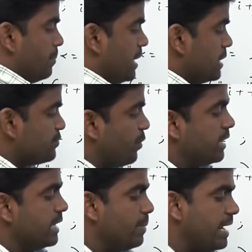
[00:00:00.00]
because
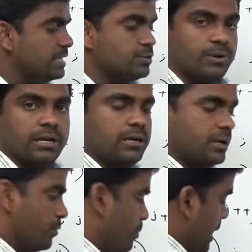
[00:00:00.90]
40 minus 1
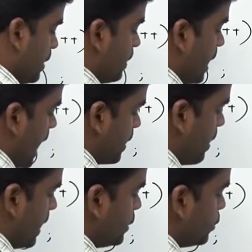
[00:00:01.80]
whenever i
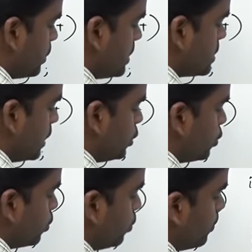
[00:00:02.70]
value is a
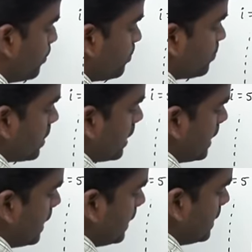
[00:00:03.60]
2
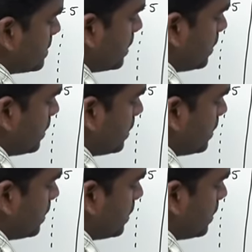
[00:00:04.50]
here it is